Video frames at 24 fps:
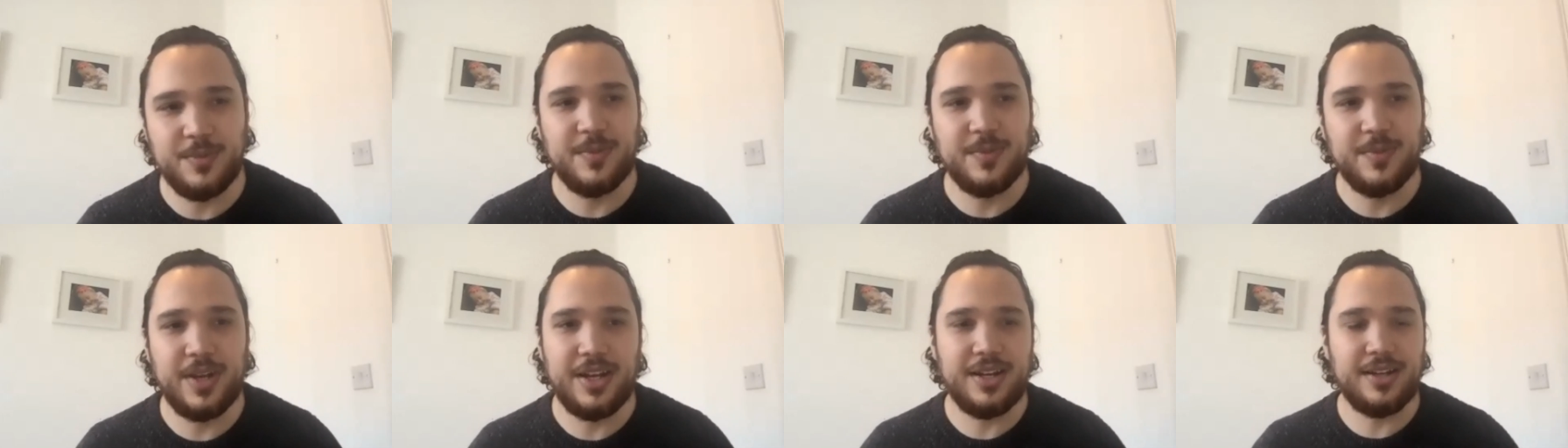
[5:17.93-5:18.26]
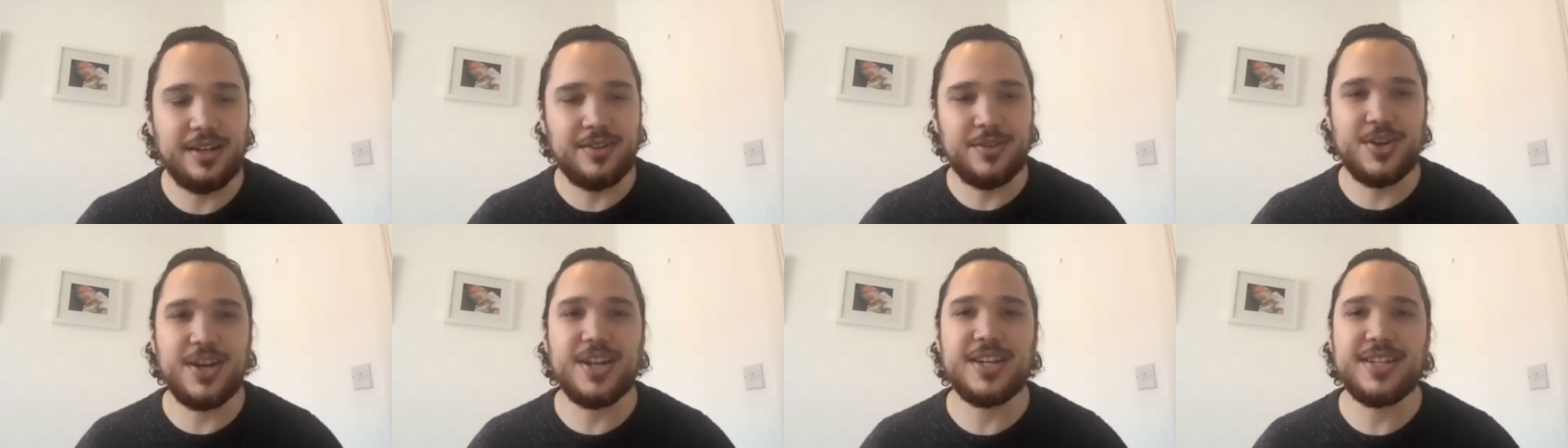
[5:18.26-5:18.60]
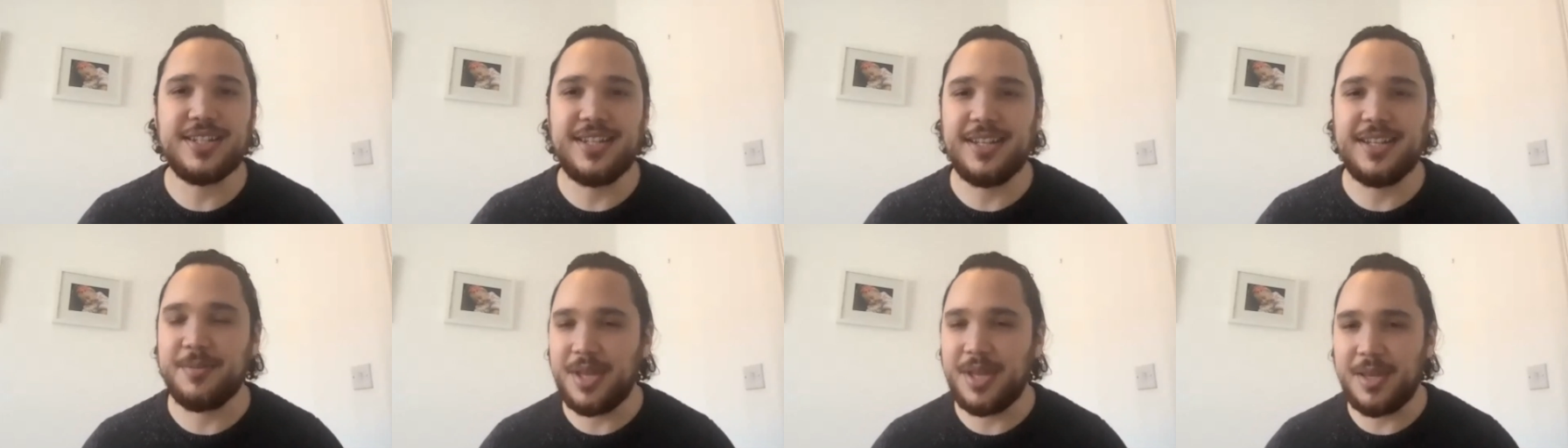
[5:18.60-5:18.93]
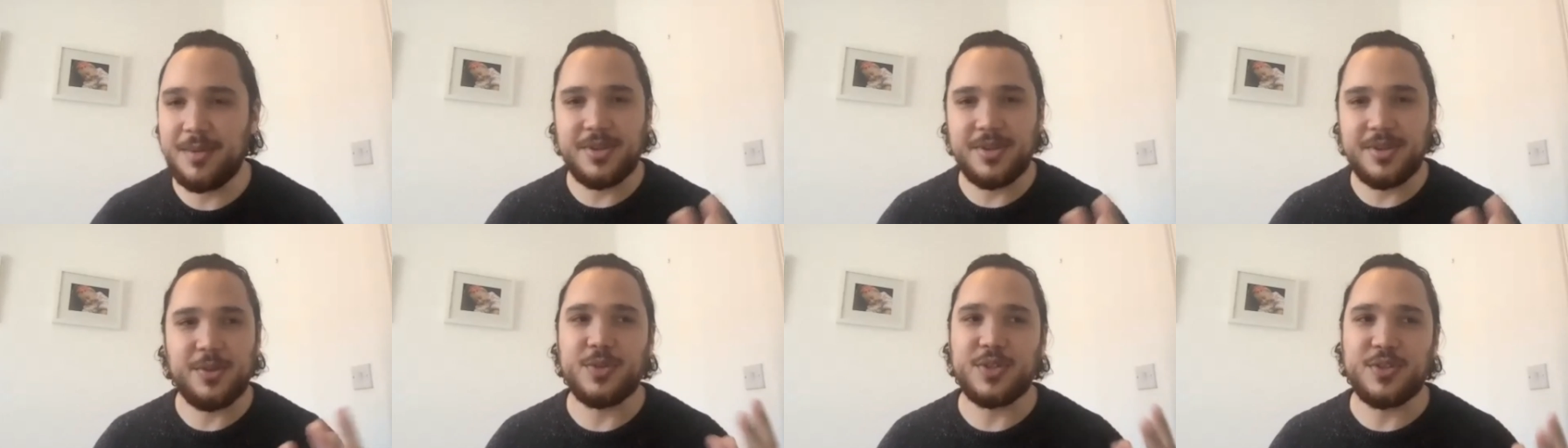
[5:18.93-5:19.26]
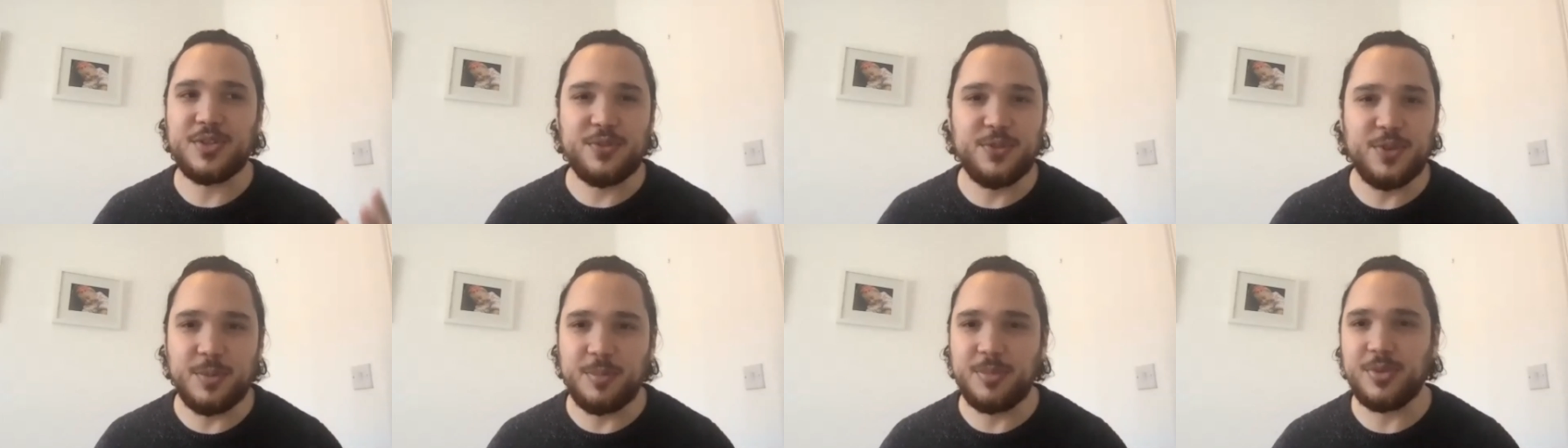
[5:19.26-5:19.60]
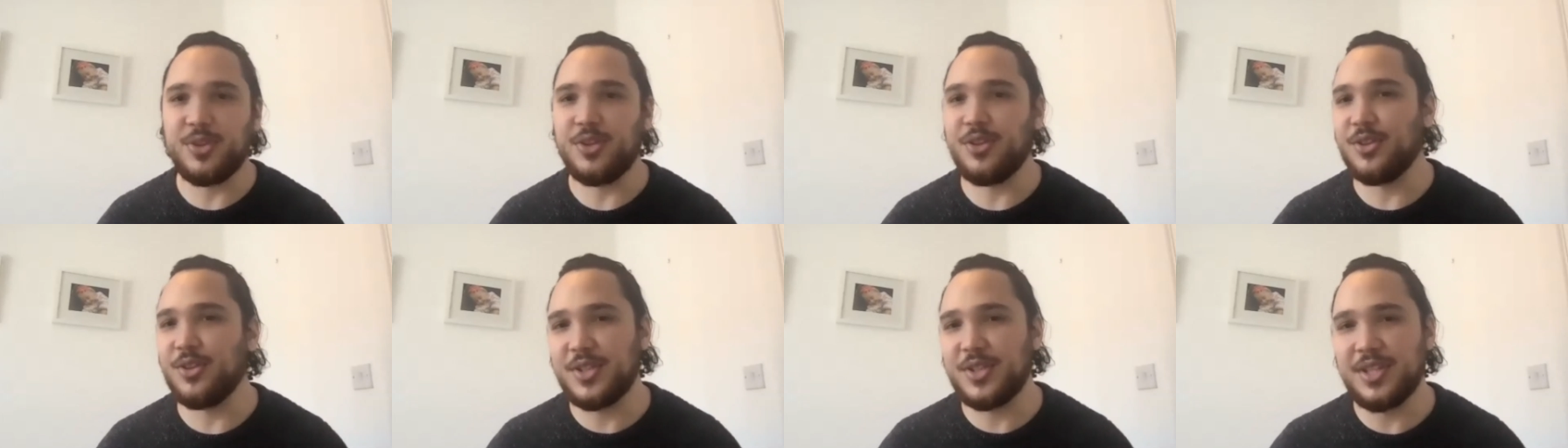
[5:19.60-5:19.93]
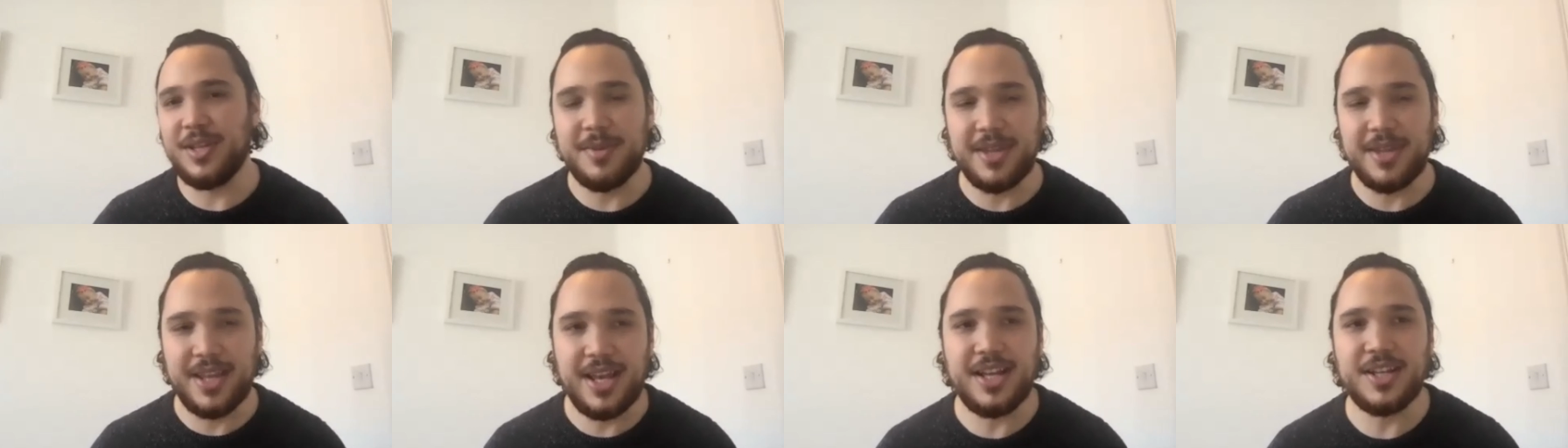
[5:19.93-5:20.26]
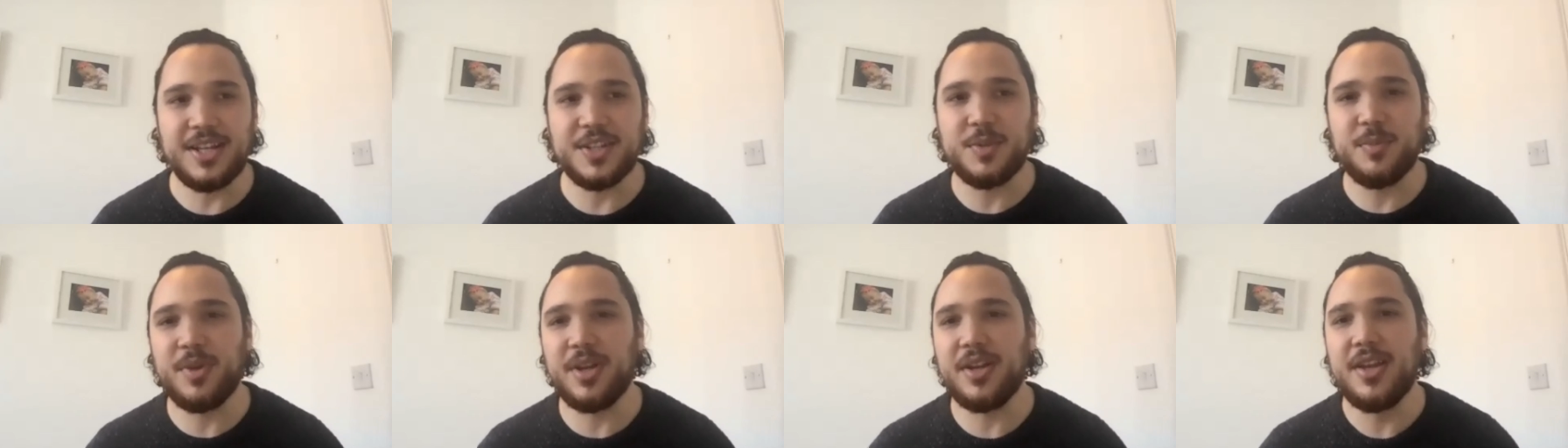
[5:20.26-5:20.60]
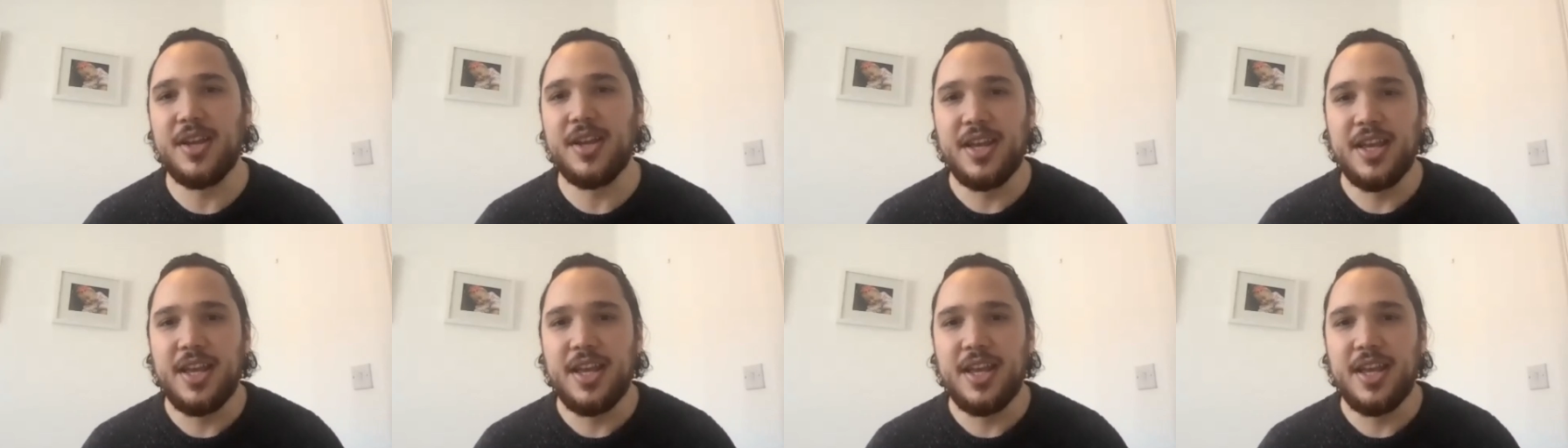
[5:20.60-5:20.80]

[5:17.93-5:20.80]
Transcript: uh, wrestling maybe it was football or something else but